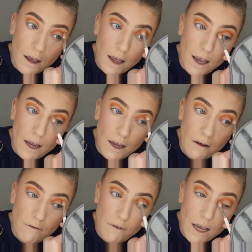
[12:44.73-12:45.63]
a
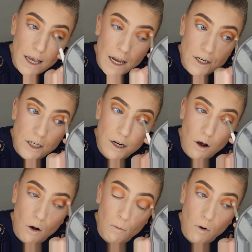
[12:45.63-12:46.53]
vacation
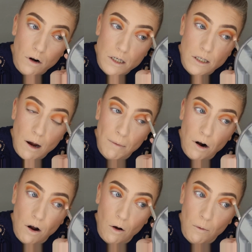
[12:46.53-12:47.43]
home or a summer
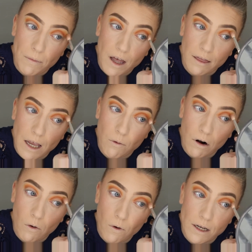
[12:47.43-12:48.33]
home that they
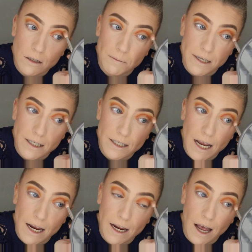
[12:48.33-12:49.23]
were going to be
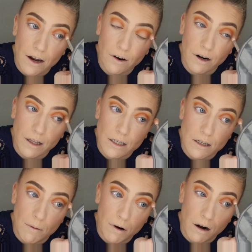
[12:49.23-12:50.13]
staying at during the
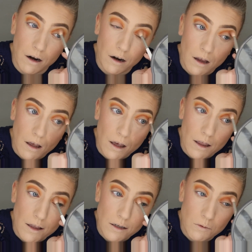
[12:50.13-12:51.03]
summer. And
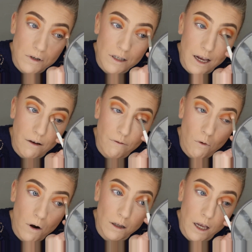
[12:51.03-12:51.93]
this was like a
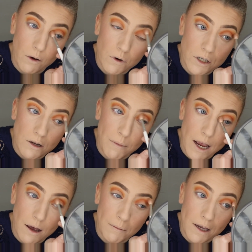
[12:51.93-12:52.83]
foreign language to
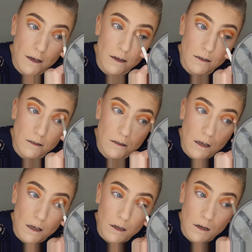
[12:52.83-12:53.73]
Bea because,
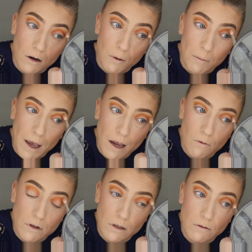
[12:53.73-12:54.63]
Bea
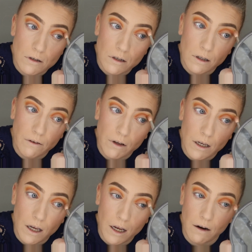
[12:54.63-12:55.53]
was used to
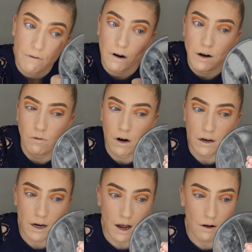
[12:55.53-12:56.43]
living in a very
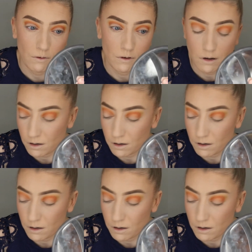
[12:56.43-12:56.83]
rundown